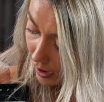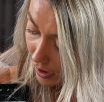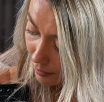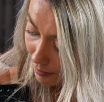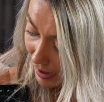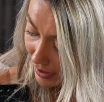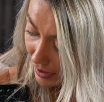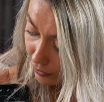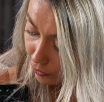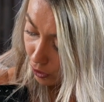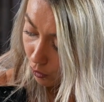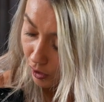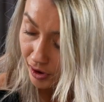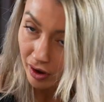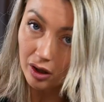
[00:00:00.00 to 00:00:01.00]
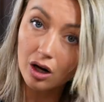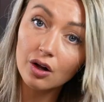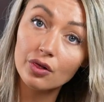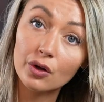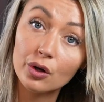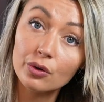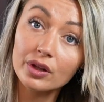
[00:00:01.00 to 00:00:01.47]
in my inner corner,
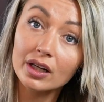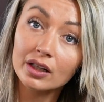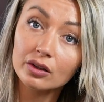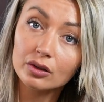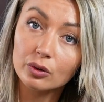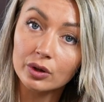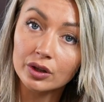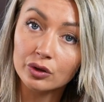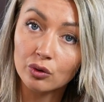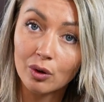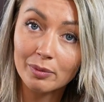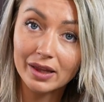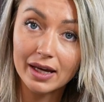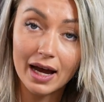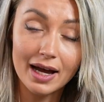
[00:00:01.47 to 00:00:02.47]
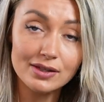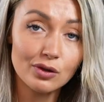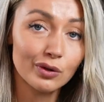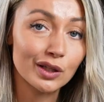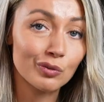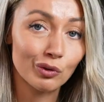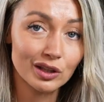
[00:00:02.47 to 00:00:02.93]
although the inner corner normally has
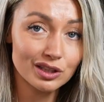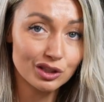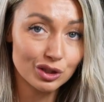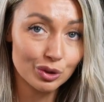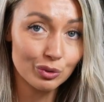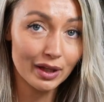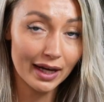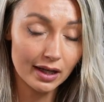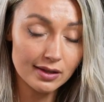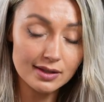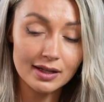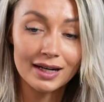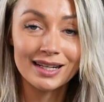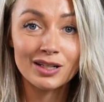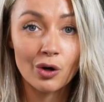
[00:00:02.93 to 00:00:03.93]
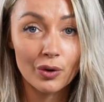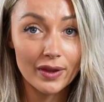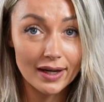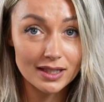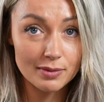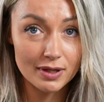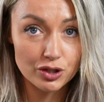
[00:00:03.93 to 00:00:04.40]
only 1 to 2 layers, and I know
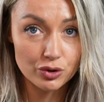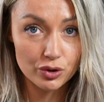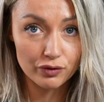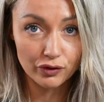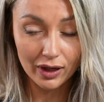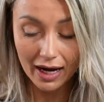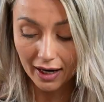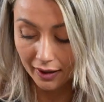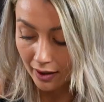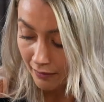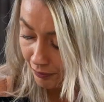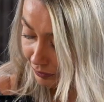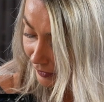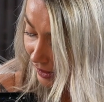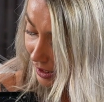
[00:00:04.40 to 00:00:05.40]
that to be true for Anna,